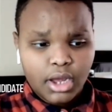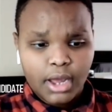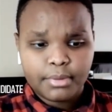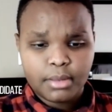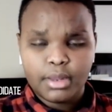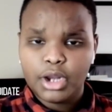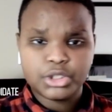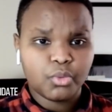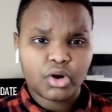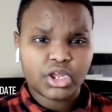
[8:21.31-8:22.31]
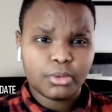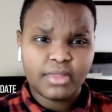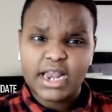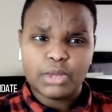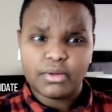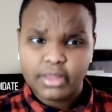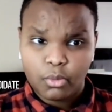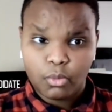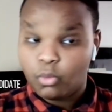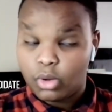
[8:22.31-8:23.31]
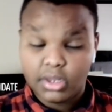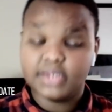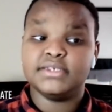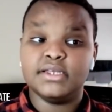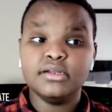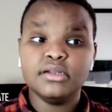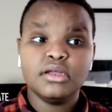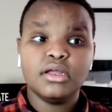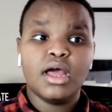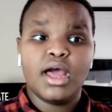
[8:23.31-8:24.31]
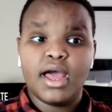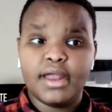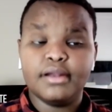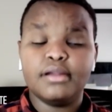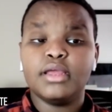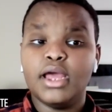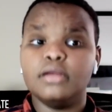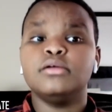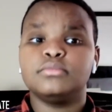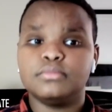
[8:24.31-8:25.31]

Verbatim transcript: I'm committed to working with anyone that will listen. And yeah.